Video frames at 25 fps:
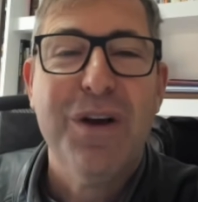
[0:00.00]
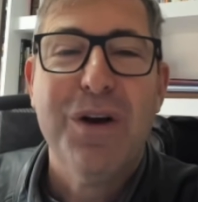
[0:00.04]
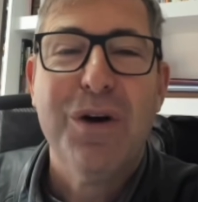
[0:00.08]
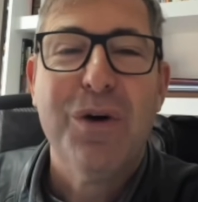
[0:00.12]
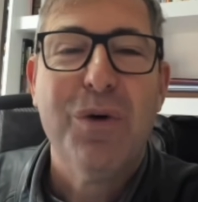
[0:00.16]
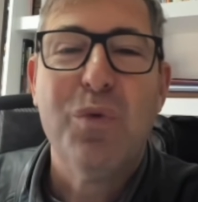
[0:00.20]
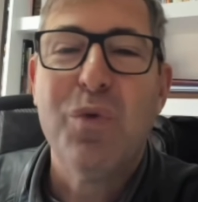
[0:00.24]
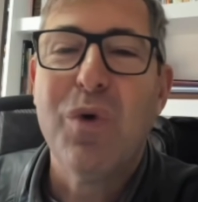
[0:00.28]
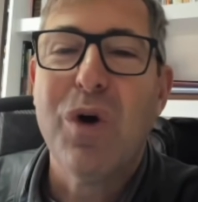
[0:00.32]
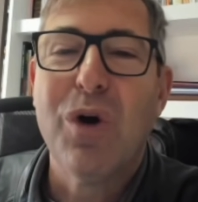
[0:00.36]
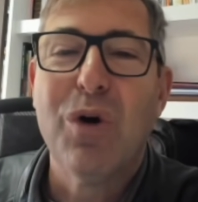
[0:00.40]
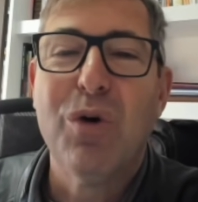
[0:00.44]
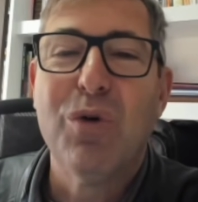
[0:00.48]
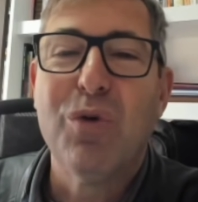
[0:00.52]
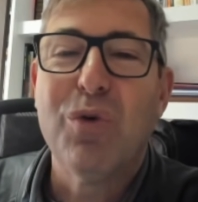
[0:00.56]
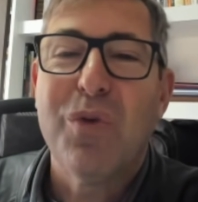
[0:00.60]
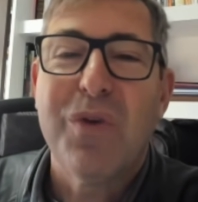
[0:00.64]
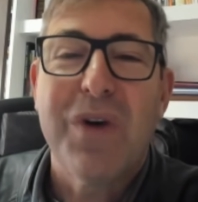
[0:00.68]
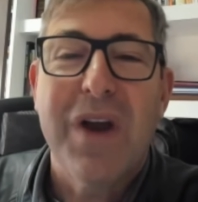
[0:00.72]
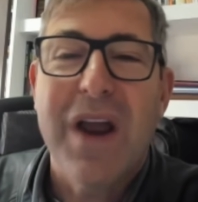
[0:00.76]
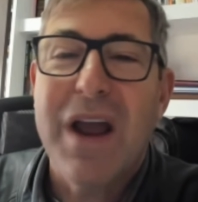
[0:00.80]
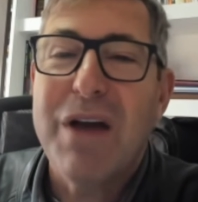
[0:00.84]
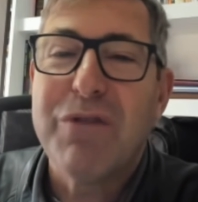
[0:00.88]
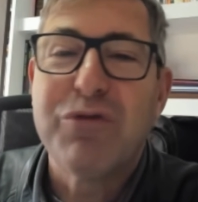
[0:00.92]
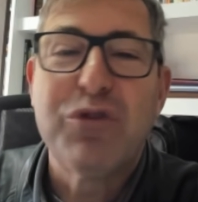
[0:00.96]
will
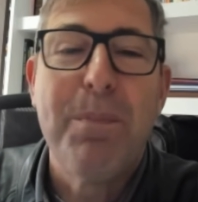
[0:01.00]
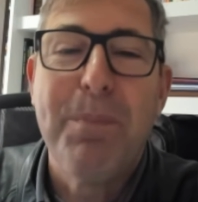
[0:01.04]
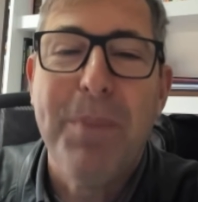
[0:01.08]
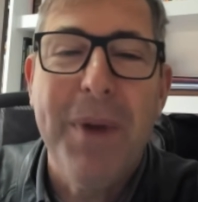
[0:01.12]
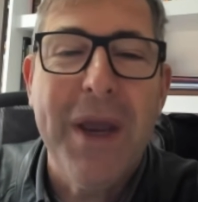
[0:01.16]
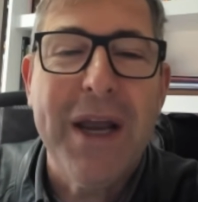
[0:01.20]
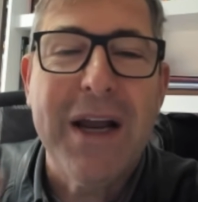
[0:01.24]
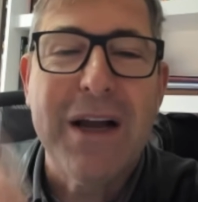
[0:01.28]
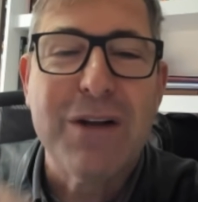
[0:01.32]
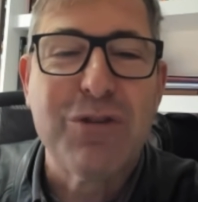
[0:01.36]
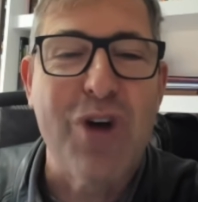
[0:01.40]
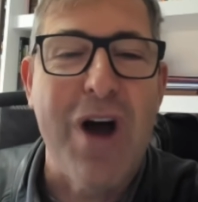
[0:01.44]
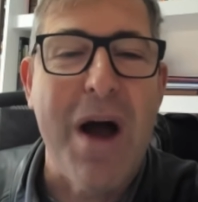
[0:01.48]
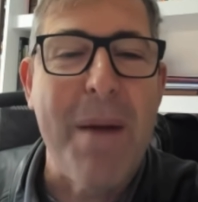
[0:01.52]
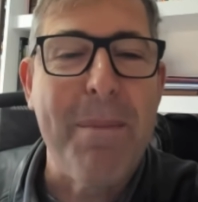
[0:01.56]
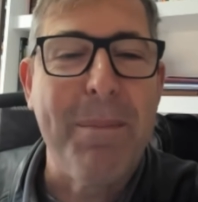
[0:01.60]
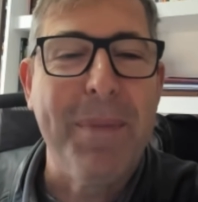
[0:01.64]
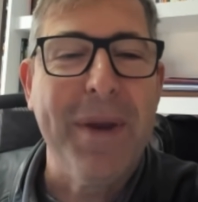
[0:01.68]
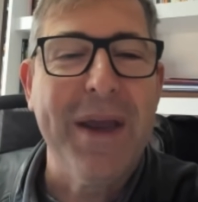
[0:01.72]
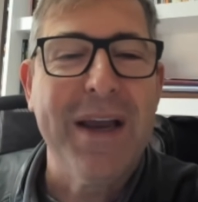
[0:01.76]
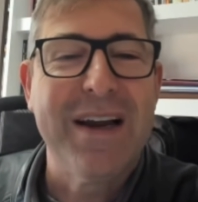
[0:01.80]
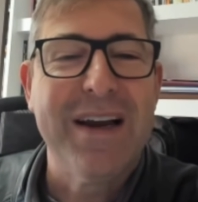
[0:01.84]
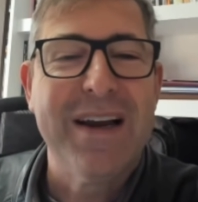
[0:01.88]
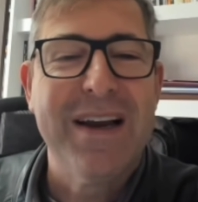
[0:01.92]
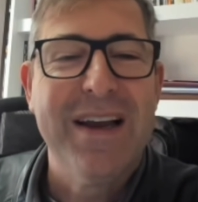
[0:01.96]
have to pick a
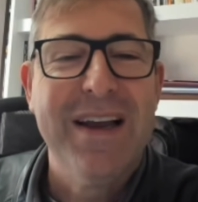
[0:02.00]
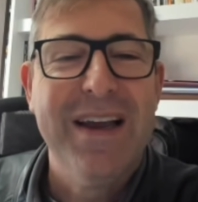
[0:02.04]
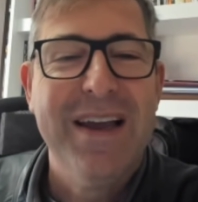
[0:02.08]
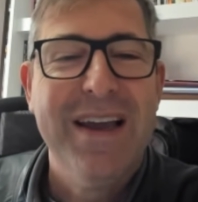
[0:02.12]
topic